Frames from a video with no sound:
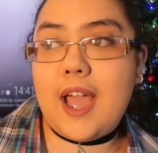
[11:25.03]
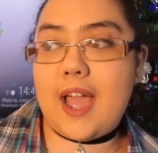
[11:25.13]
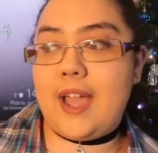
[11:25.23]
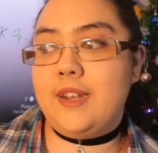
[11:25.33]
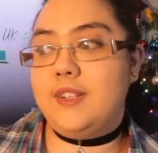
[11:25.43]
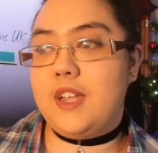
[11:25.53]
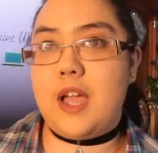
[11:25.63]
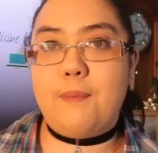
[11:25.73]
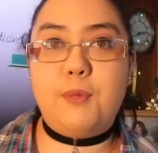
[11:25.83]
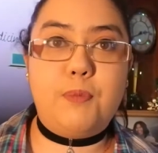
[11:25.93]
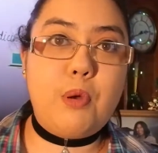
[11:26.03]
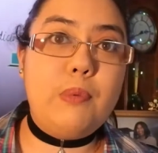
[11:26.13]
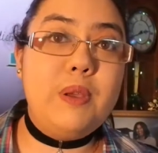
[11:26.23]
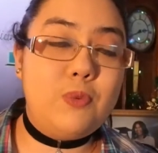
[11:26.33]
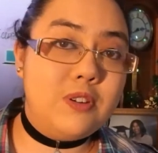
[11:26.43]
And you
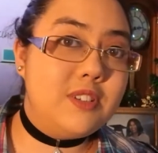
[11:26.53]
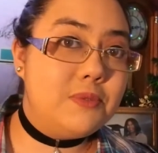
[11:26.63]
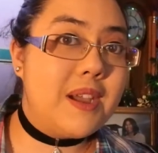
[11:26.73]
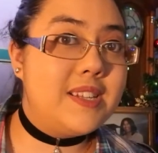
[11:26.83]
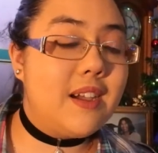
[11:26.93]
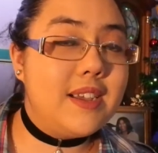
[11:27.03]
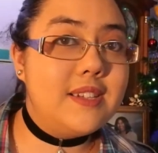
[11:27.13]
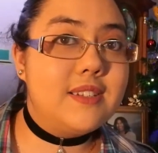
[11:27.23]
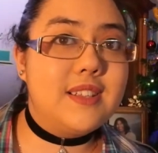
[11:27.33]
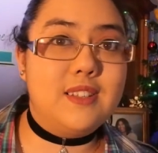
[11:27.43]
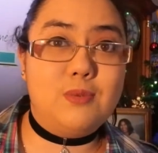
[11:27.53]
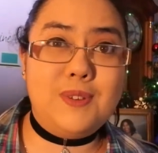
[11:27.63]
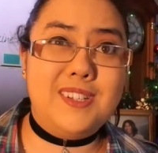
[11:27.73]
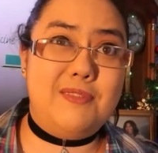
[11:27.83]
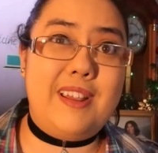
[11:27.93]
probably want to wear tights. It's
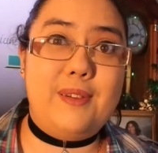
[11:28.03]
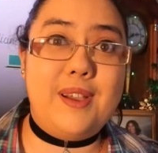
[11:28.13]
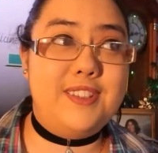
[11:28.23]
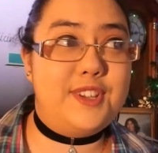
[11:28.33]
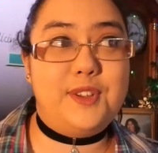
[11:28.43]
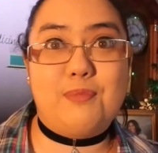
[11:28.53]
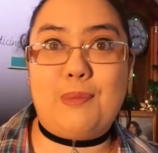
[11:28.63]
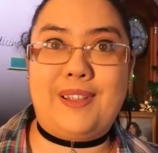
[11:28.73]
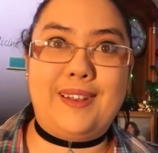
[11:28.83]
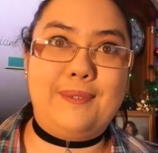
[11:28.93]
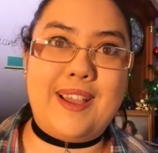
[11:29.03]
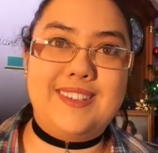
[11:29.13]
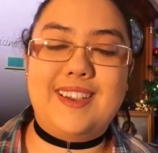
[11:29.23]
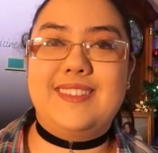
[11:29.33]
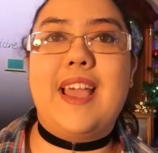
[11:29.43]
winter anyway, so you're probably going to wear
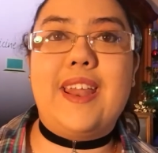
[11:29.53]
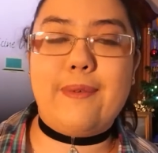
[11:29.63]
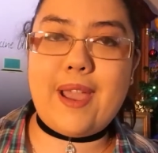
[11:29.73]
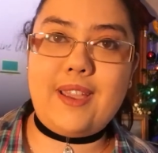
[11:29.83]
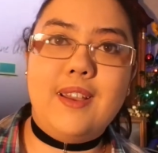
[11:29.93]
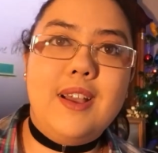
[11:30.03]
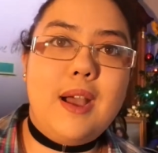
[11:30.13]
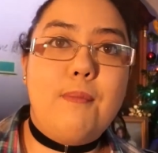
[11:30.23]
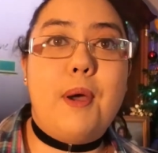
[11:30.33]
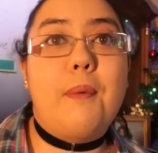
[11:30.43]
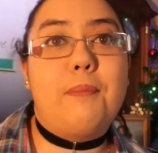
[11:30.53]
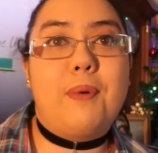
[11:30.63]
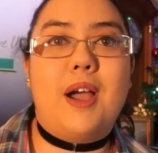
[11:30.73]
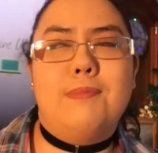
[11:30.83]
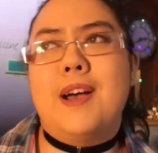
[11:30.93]
tights anyway. But
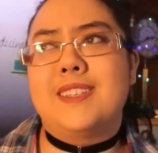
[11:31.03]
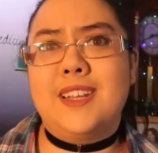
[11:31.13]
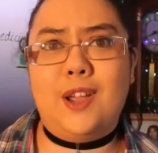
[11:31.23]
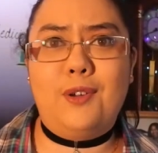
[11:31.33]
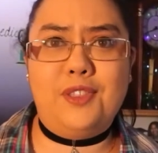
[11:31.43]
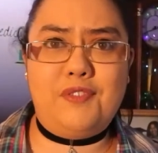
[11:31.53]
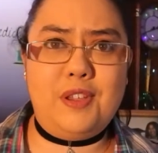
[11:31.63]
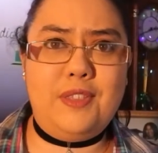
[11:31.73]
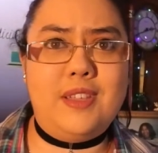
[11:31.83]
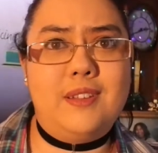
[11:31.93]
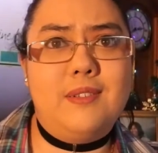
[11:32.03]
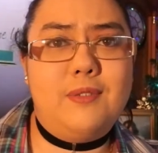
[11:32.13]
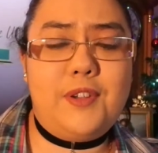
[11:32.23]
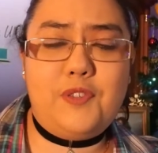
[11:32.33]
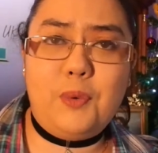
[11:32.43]
I personally hold the view that
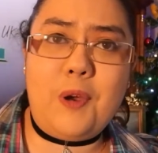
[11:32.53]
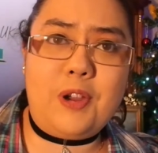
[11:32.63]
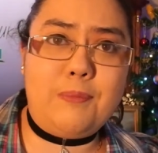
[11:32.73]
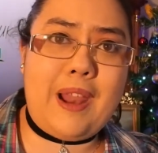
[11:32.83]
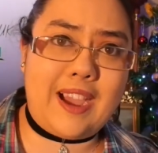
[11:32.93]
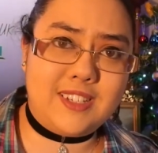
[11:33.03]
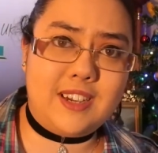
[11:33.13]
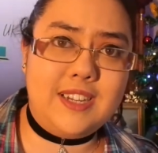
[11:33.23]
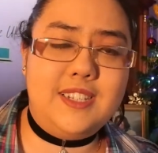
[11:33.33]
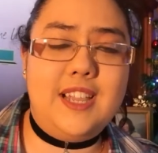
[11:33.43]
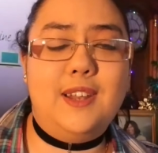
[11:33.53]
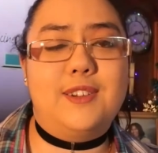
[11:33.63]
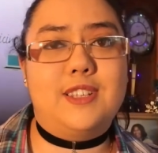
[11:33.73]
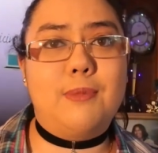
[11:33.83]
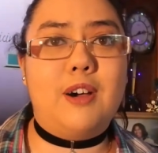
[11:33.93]
if you're wearing black tights, it
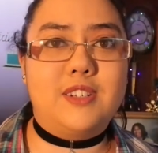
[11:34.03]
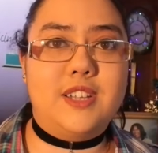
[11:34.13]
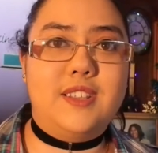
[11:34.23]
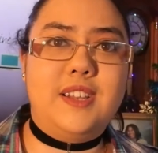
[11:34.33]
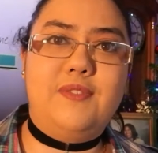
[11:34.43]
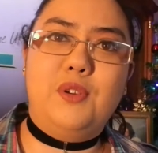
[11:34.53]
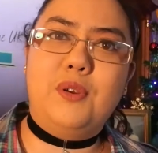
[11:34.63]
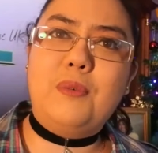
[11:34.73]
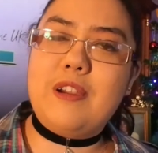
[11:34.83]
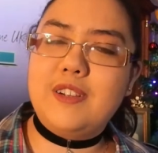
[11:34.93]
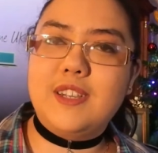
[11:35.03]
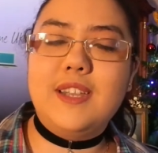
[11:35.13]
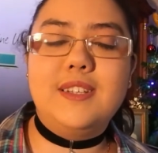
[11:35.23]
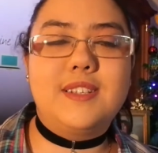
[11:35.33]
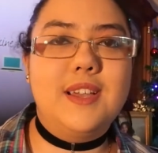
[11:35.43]
looks smarter than if you're not wearing
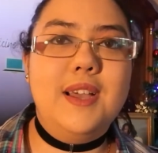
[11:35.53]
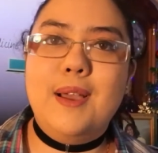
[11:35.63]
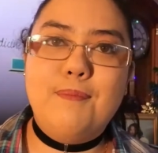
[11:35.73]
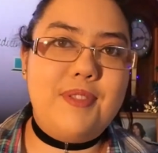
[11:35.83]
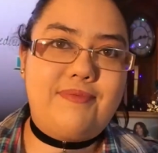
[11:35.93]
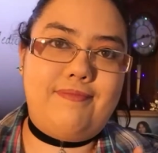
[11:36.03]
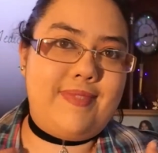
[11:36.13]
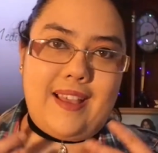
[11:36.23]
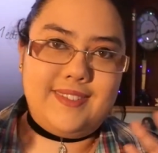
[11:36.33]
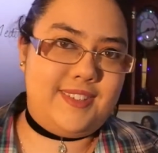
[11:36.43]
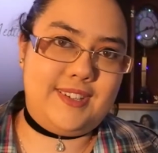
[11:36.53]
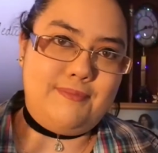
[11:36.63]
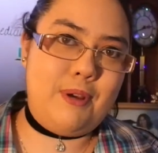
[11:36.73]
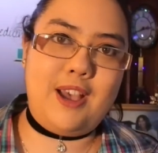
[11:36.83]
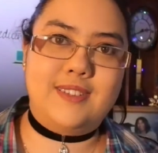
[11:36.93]
tights. But that's
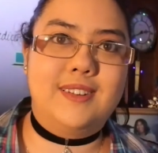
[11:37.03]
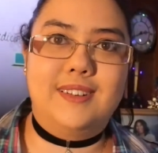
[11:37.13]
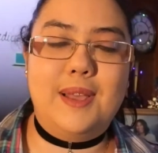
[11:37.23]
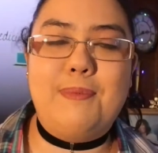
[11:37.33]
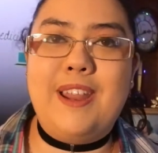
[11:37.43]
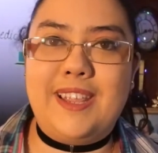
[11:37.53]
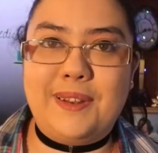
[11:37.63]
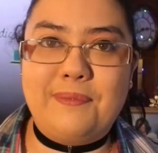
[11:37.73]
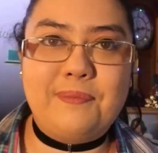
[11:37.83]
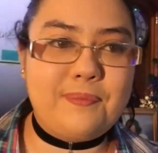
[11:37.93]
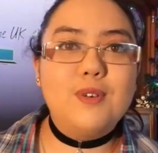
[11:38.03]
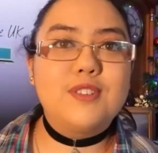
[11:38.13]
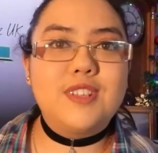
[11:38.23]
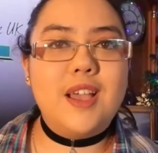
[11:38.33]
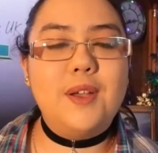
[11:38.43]
just personal opinion.
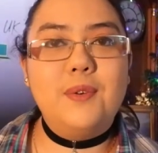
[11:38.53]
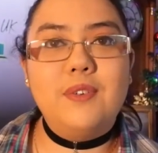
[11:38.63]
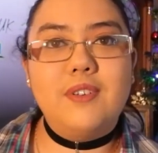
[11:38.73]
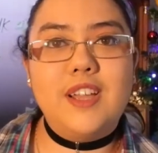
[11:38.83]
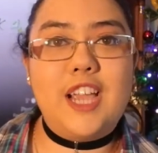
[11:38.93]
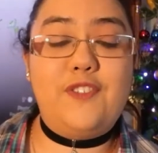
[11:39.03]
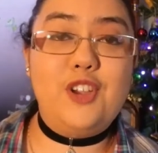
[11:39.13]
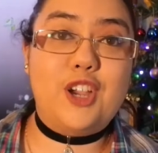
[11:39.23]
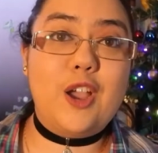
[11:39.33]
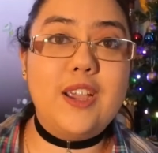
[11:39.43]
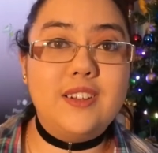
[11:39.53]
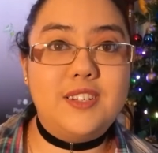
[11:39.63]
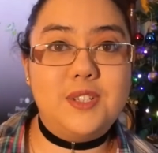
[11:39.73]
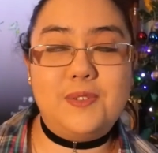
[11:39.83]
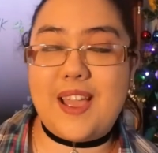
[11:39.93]
Also, if you're going
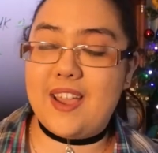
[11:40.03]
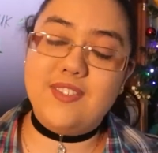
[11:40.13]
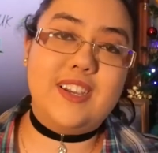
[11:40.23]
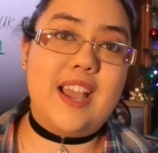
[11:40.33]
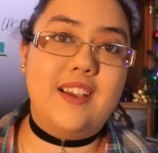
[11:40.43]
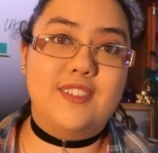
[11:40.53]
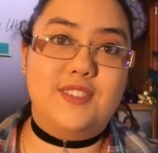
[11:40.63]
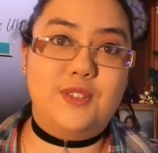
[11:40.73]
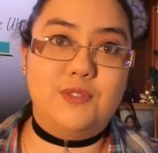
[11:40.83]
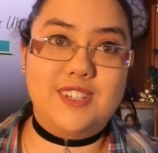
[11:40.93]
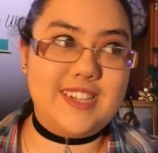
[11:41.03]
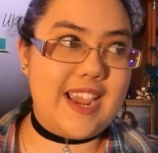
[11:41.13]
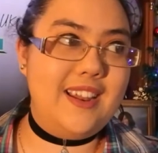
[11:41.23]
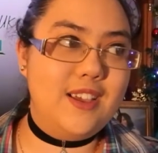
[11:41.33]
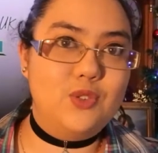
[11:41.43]
to ever get a suit
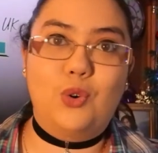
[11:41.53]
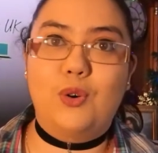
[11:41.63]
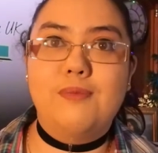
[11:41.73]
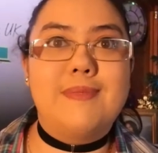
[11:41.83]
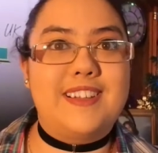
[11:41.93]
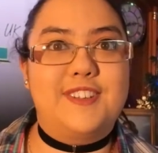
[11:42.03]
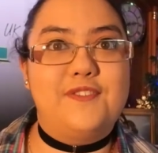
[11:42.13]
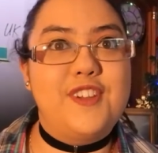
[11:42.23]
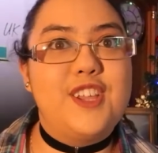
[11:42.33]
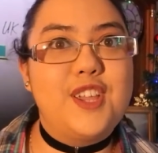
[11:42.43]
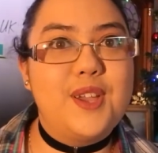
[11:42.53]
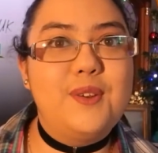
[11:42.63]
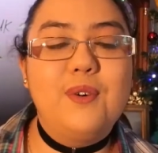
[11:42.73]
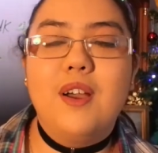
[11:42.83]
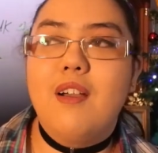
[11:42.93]
tailored or made to fit
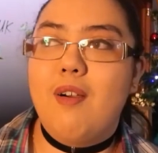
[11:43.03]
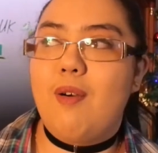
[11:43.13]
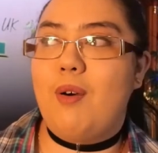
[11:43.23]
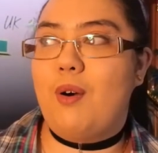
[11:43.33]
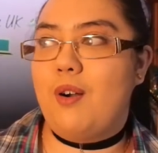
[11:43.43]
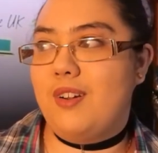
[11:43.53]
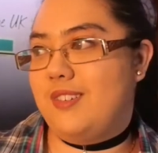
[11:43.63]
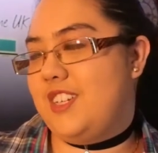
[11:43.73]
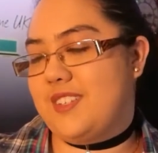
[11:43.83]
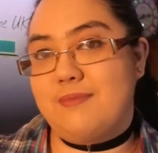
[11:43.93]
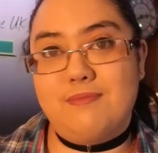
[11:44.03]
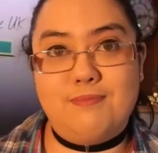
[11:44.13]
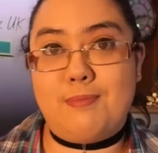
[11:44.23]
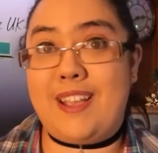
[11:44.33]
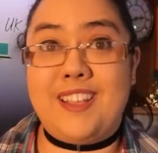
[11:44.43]
you, or just
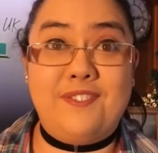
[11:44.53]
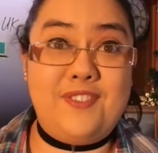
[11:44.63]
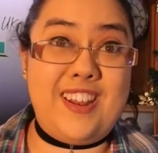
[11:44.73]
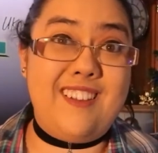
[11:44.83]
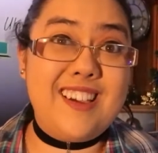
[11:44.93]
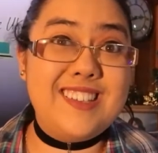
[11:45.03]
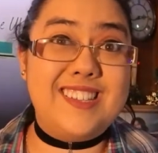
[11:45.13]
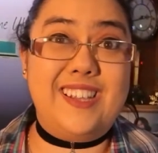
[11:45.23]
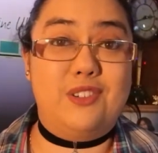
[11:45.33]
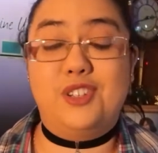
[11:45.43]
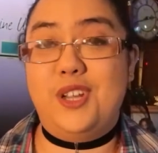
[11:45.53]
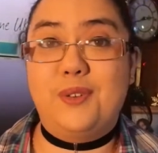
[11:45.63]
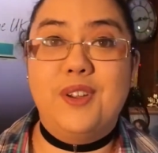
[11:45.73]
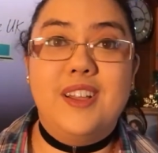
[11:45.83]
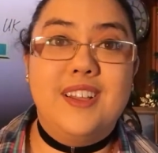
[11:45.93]
make it fit nicely on
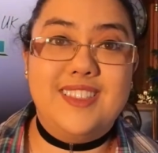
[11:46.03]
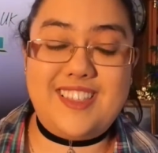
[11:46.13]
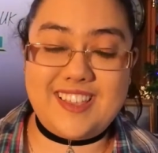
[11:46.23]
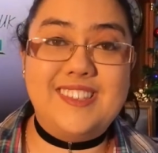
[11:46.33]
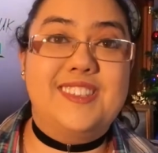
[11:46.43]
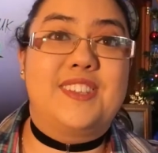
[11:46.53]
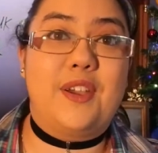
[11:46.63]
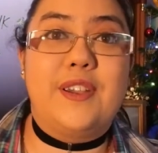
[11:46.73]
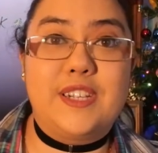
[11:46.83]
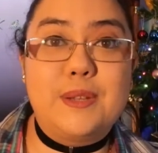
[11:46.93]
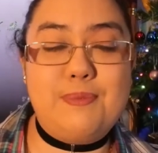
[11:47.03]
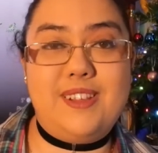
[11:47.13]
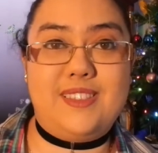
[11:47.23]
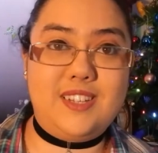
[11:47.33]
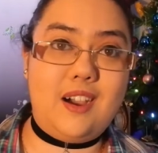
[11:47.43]
you, this is going to
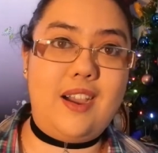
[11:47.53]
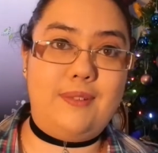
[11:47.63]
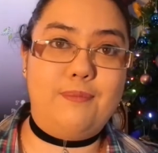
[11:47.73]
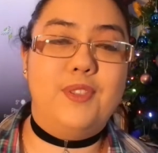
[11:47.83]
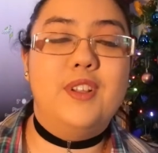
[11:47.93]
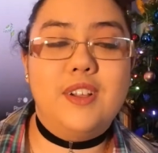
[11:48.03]
be the time.